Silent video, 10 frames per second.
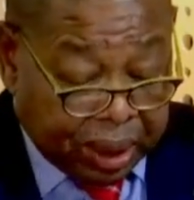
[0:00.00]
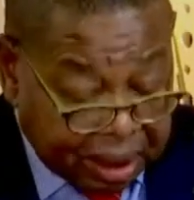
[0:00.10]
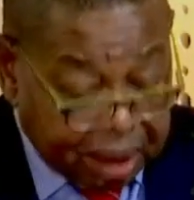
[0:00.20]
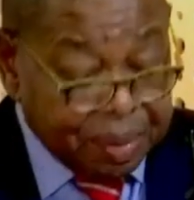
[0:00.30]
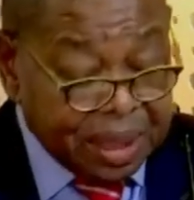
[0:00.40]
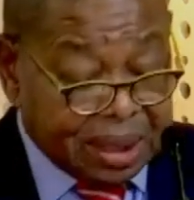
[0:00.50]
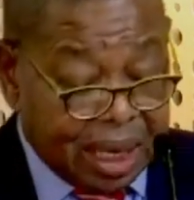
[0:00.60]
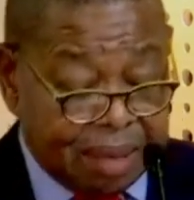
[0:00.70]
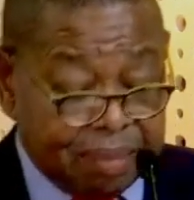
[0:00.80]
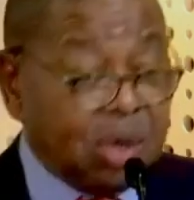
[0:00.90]
In the
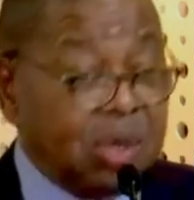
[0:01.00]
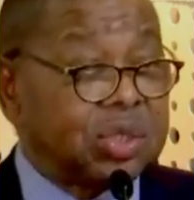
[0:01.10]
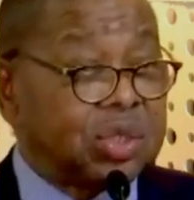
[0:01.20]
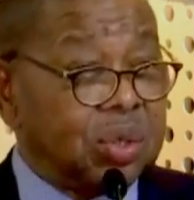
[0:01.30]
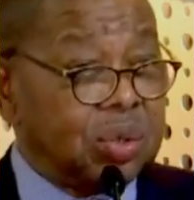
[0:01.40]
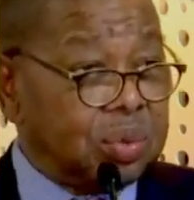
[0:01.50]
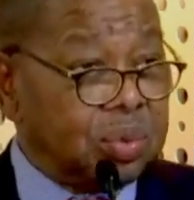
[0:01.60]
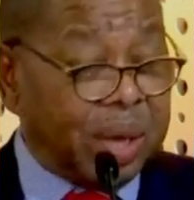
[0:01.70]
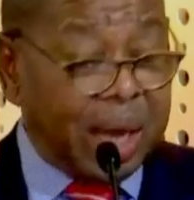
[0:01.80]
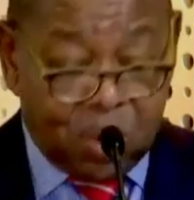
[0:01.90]
meantime, also,
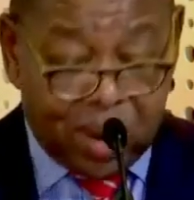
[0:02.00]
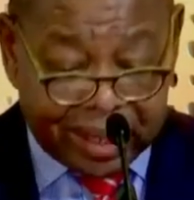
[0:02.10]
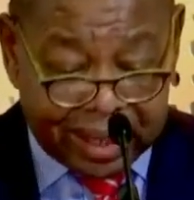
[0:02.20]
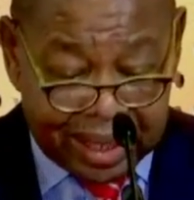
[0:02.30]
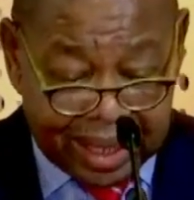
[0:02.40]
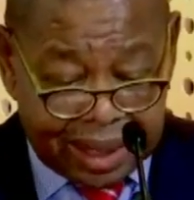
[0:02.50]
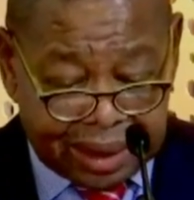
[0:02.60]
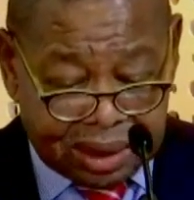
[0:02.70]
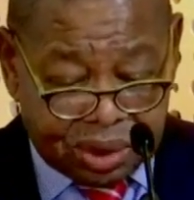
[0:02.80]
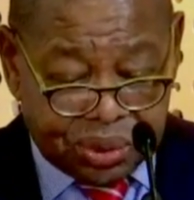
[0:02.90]
we are working
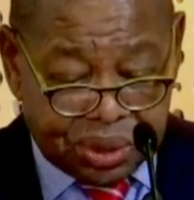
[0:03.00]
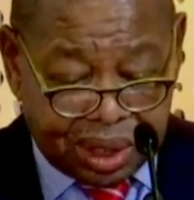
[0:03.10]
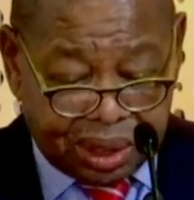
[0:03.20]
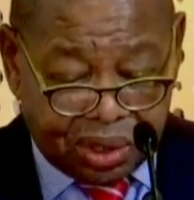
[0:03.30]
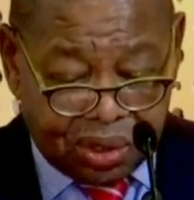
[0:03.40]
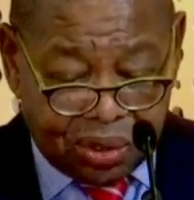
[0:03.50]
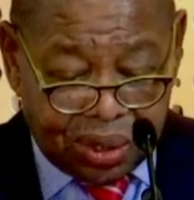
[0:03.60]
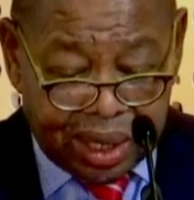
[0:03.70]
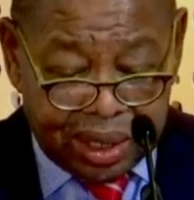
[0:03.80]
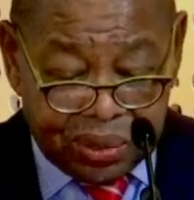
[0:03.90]
hard to
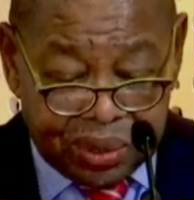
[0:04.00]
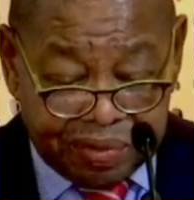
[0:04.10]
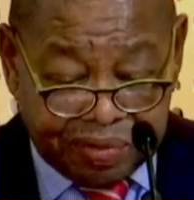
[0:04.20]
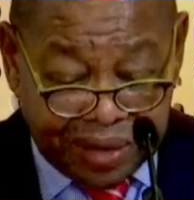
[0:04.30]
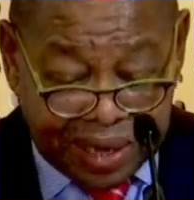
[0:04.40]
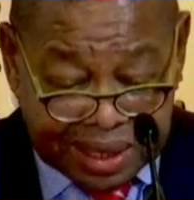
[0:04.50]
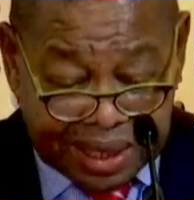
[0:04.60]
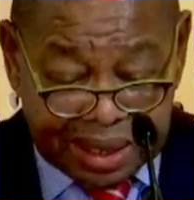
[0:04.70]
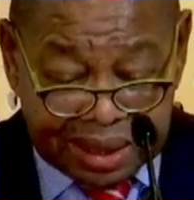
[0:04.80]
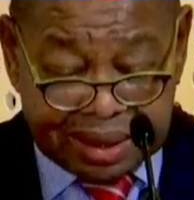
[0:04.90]
secure a
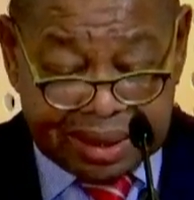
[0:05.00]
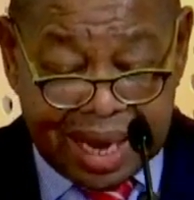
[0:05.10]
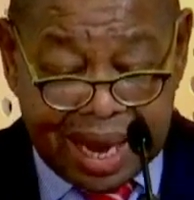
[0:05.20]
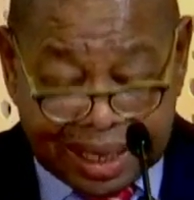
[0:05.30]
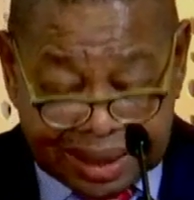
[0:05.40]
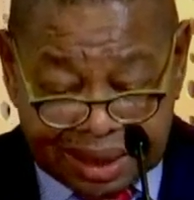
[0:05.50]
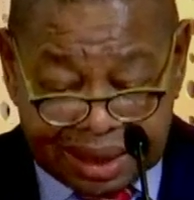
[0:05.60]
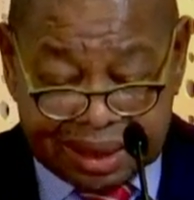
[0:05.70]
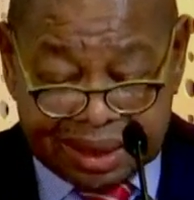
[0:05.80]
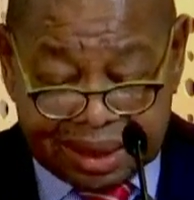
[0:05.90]
universal
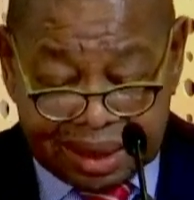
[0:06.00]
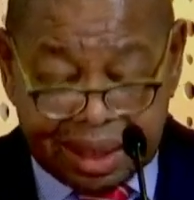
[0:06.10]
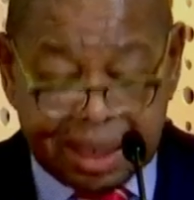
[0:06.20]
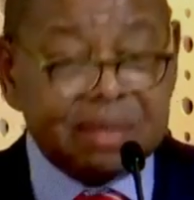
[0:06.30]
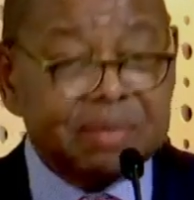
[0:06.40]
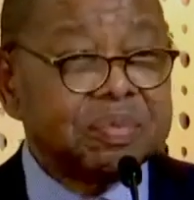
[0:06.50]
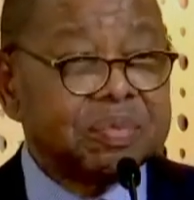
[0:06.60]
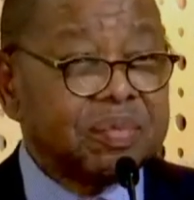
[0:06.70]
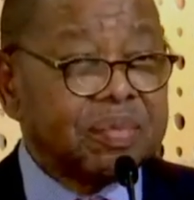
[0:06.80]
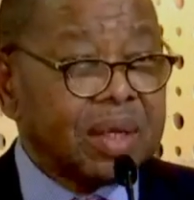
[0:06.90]
access deal
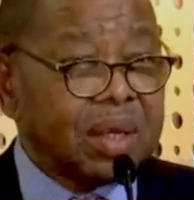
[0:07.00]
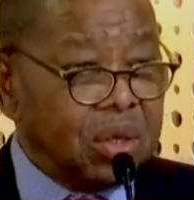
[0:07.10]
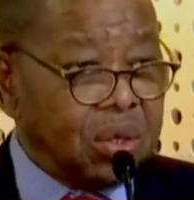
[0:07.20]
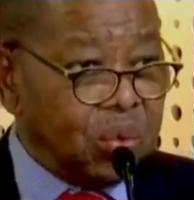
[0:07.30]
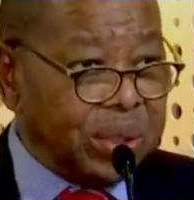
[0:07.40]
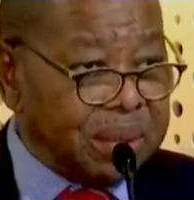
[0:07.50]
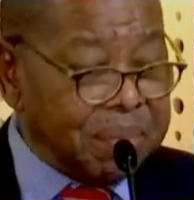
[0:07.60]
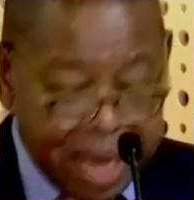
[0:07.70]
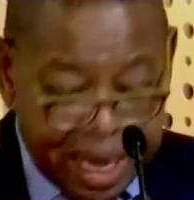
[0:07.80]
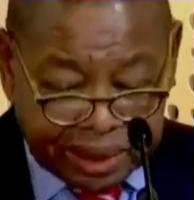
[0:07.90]
with
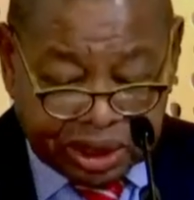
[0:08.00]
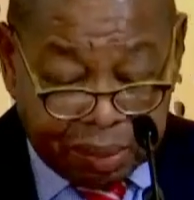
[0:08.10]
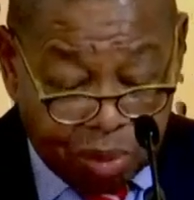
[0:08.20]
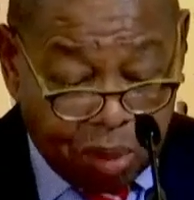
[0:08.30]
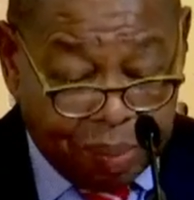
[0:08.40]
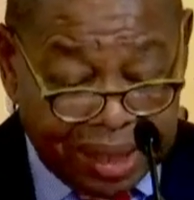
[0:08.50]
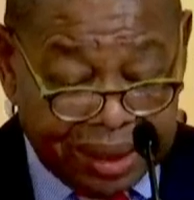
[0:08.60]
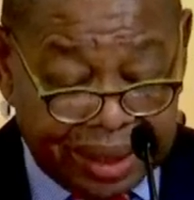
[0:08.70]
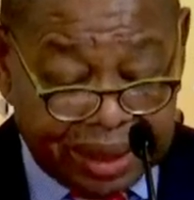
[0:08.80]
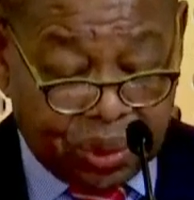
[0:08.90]
the major
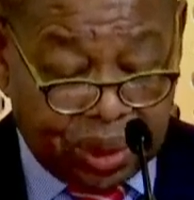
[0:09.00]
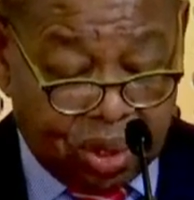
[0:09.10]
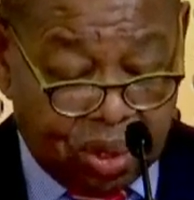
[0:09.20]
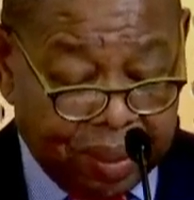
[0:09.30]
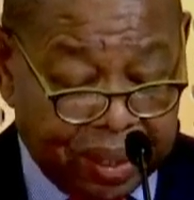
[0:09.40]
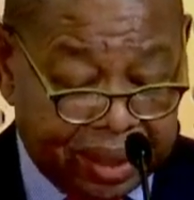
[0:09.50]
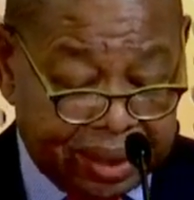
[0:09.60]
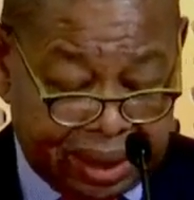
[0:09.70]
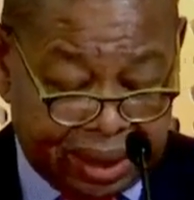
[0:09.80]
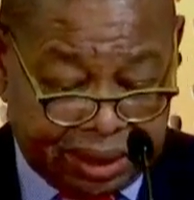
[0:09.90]
mobile network
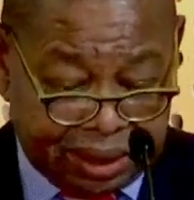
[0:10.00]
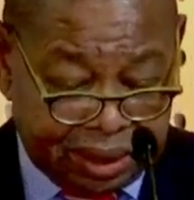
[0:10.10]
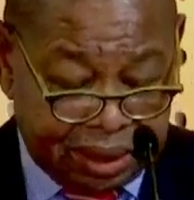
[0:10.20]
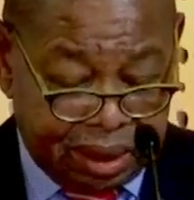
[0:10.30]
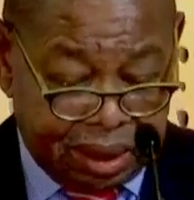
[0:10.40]
operators